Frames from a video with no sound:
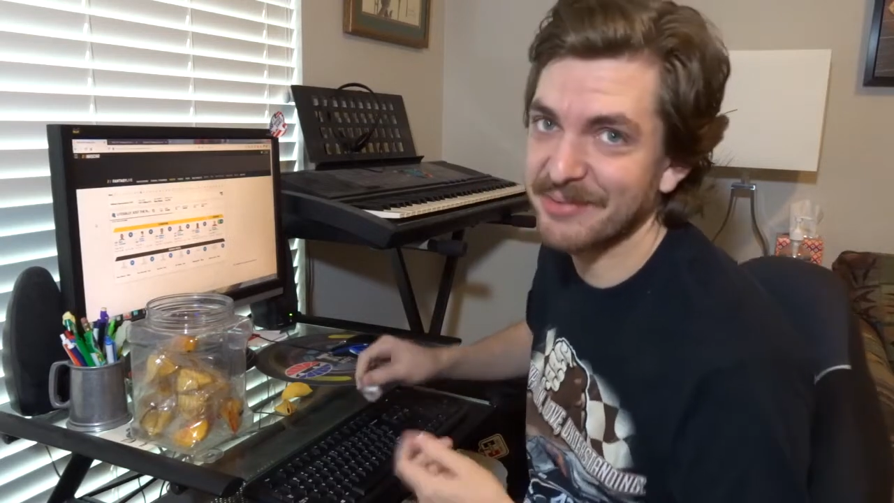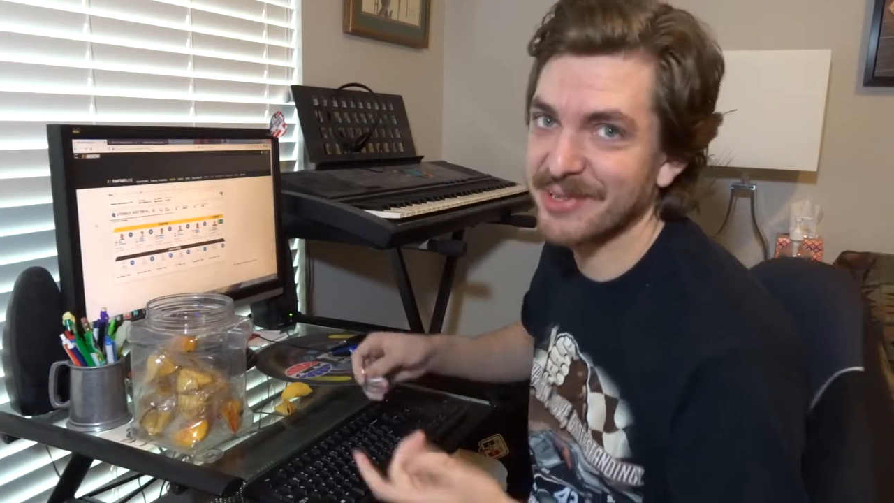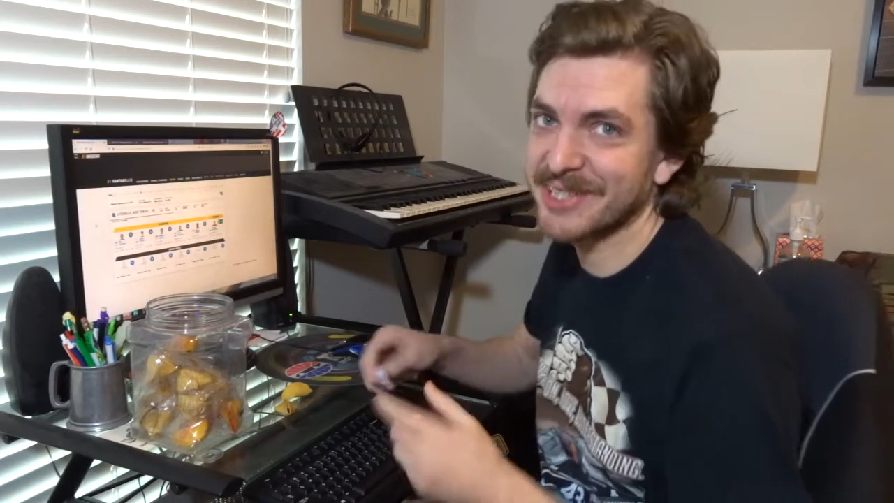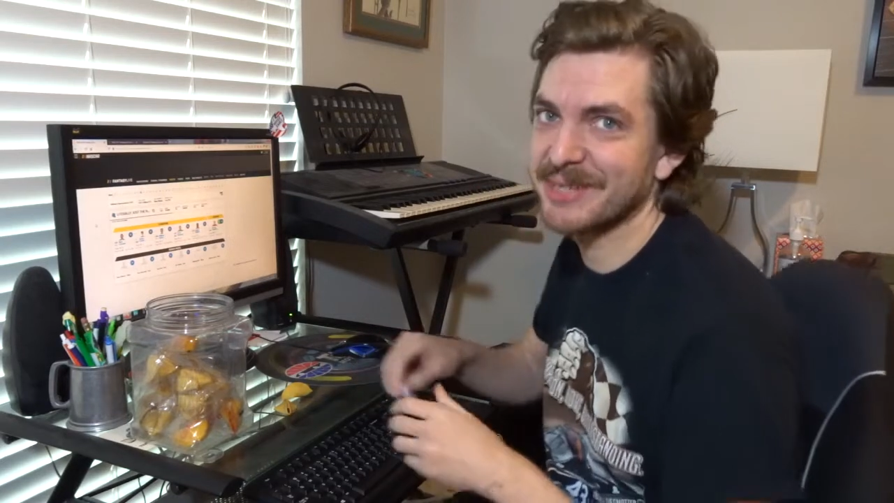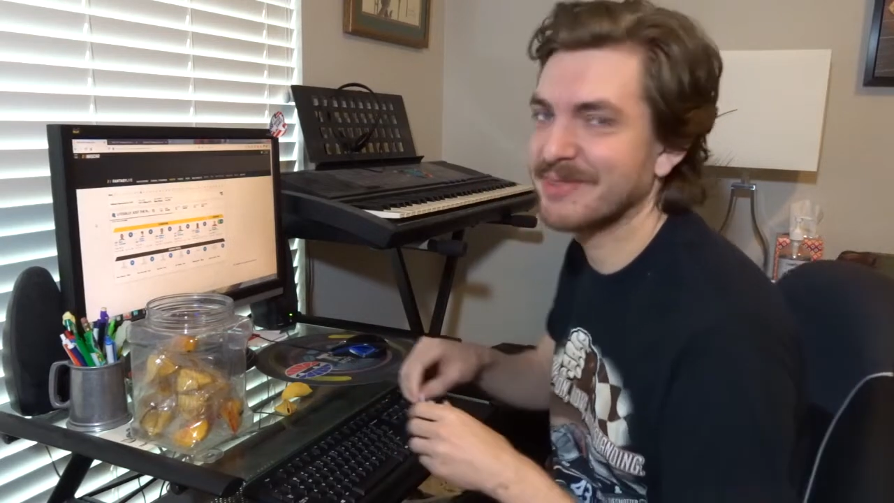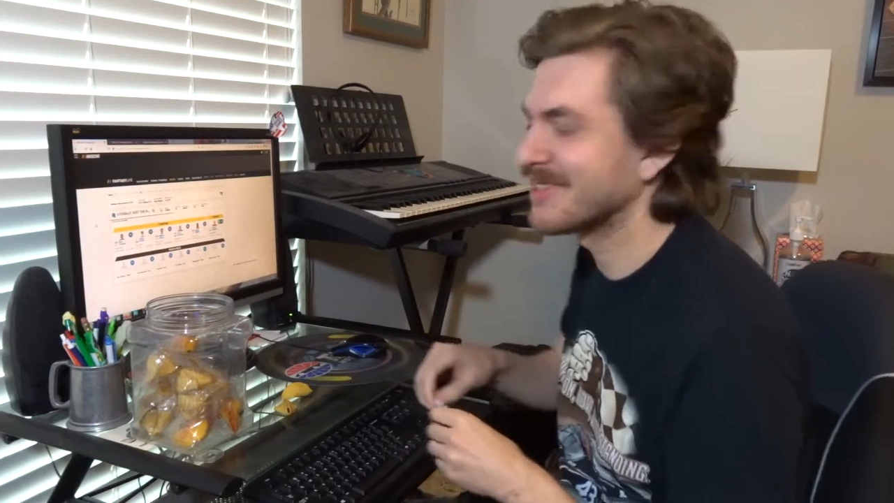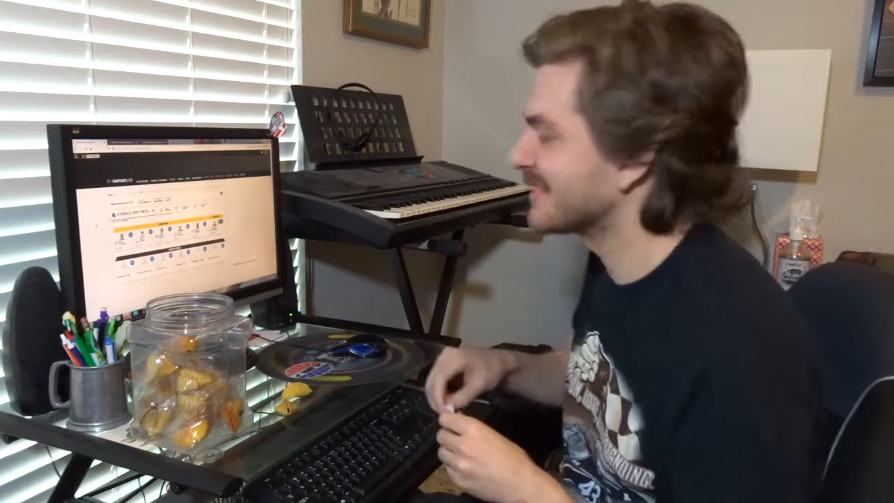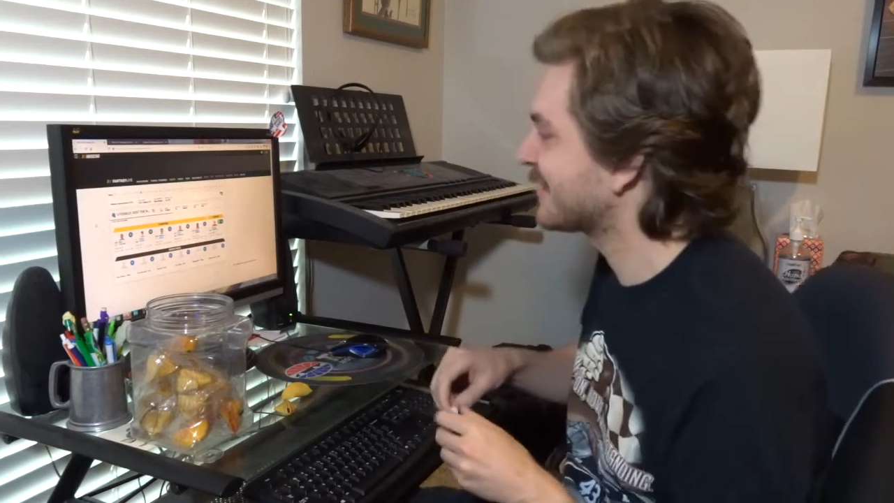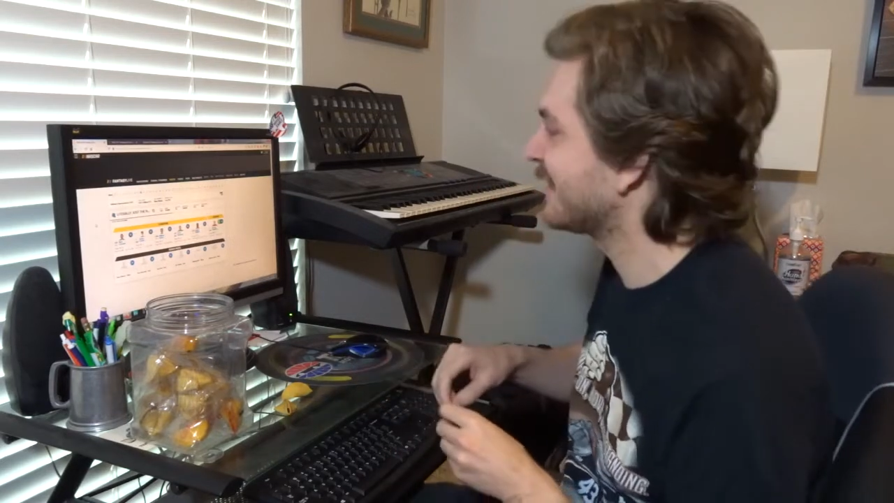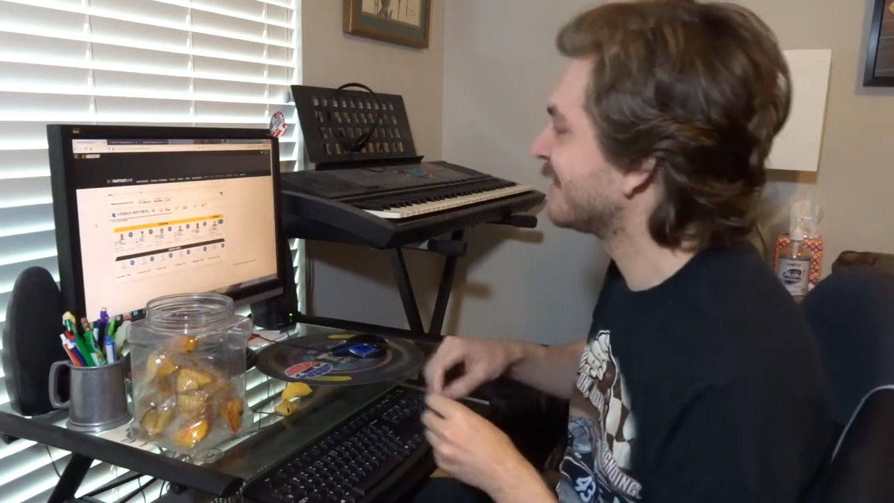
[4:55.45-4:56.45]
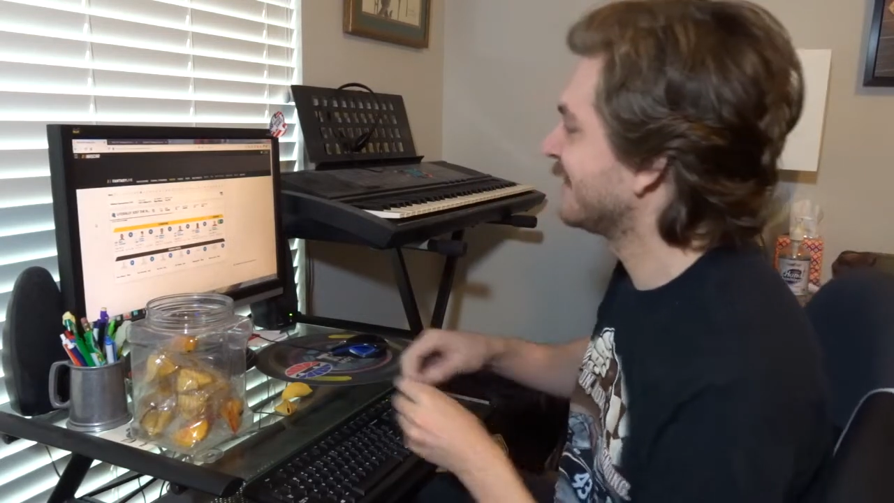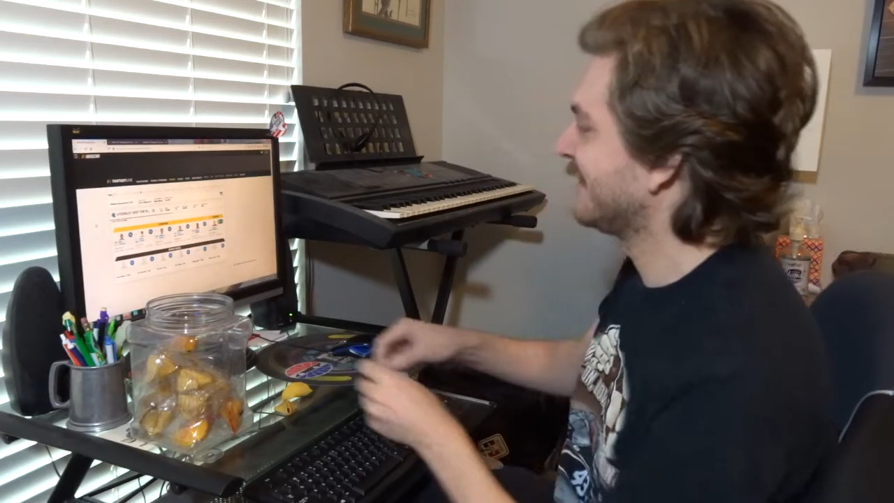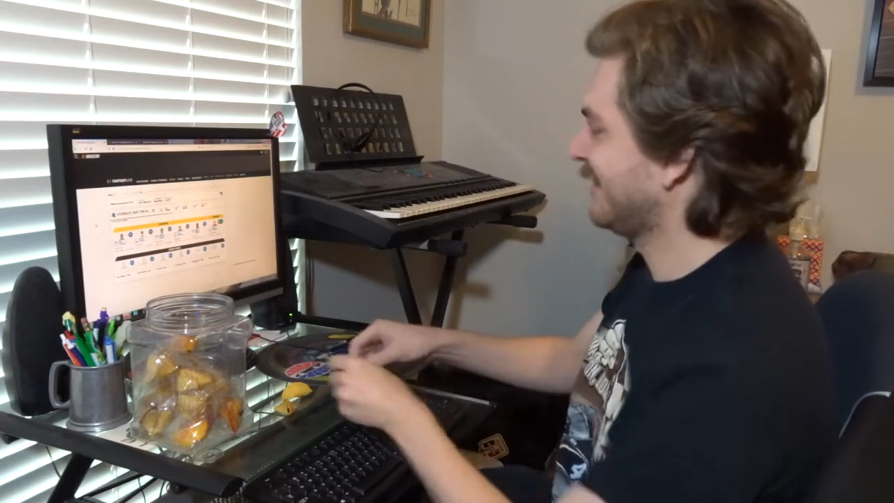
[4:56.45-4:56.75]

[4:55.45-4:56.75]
we're keeping this, though.